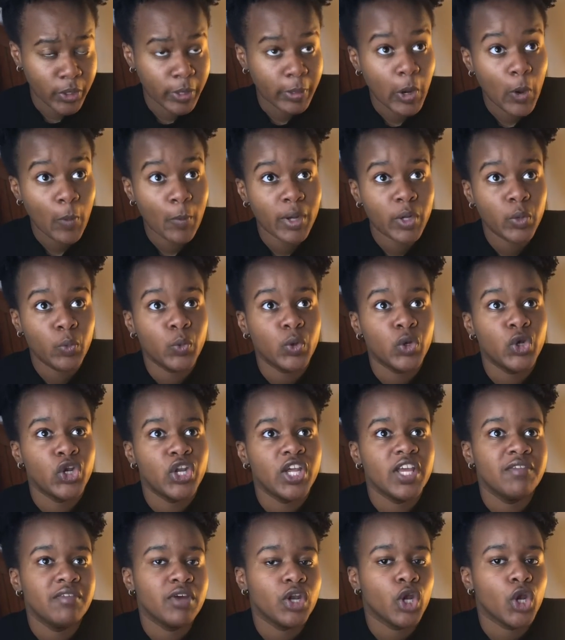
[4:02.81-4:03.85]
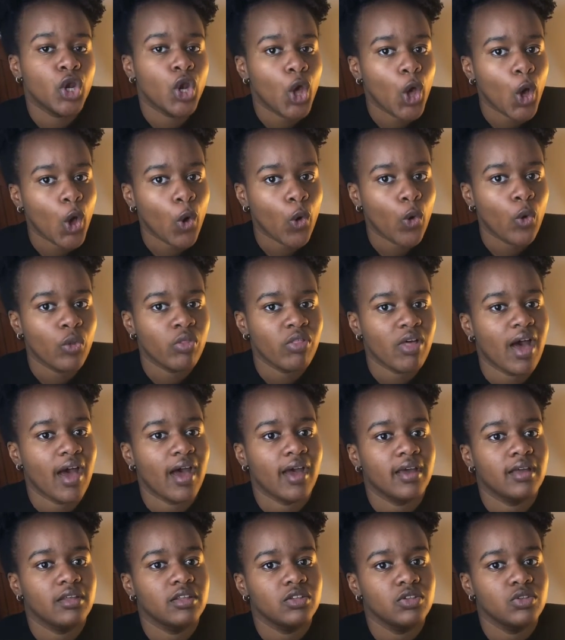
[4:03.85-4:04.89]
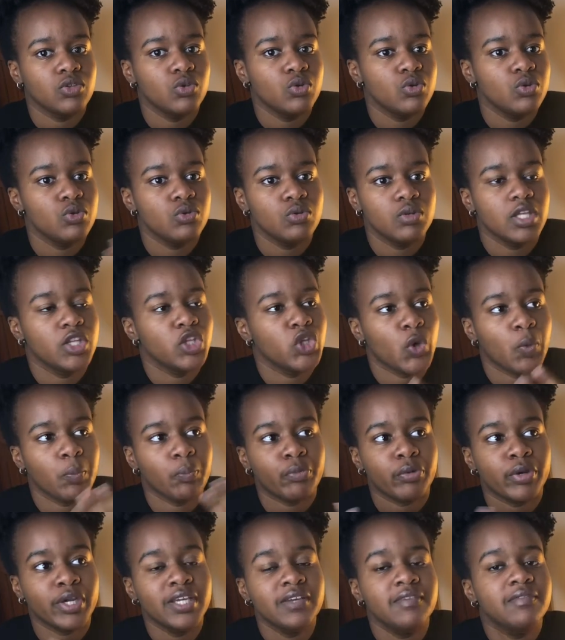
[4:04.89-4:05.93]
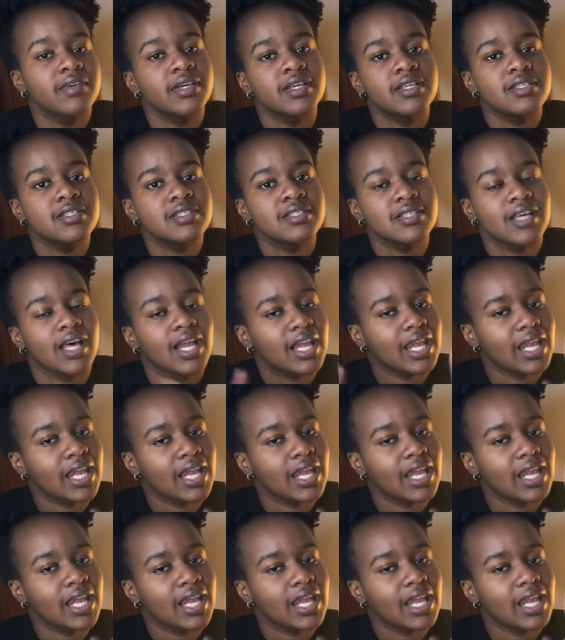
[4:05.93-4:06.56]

Nobody would even know that you in your previous